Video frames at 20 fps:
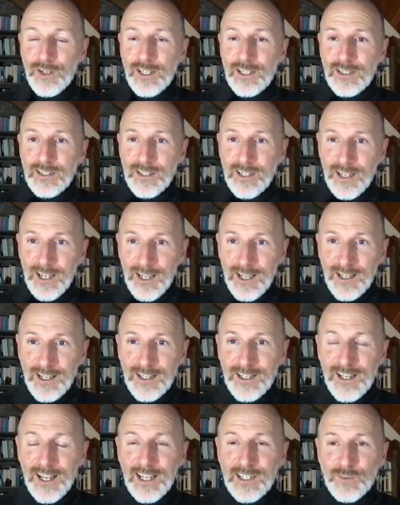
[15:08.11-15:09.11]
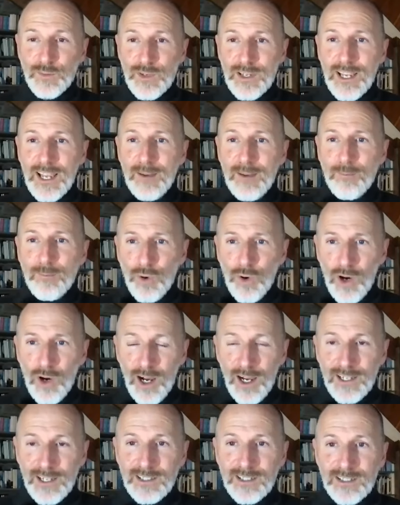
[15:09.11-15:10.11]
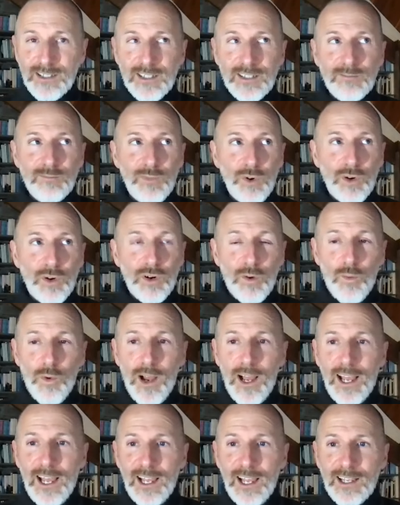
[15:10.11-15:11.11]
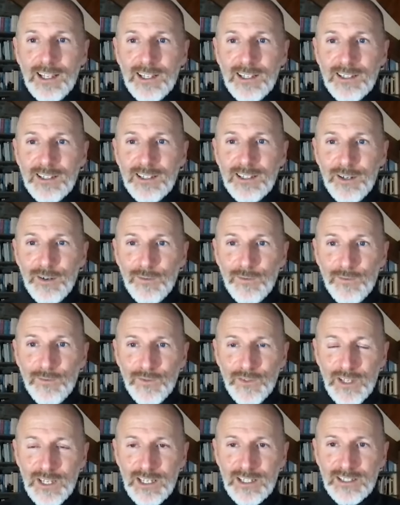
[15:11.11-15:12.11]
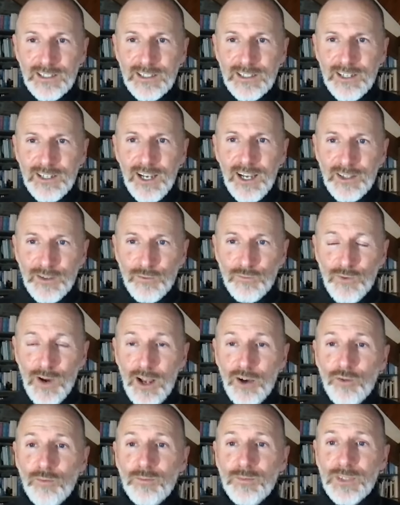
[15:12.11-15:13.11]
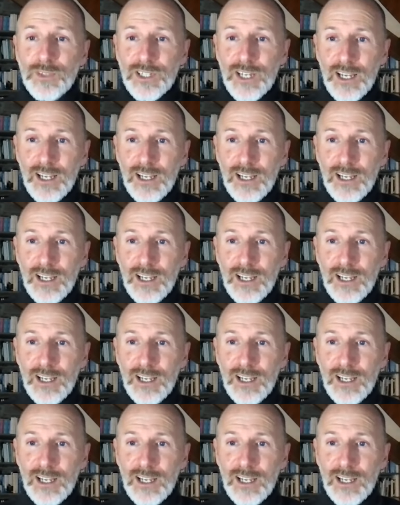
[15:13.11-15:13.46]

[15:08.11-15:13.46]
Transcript: And uh, as we get more heightened and more aware of these other realms,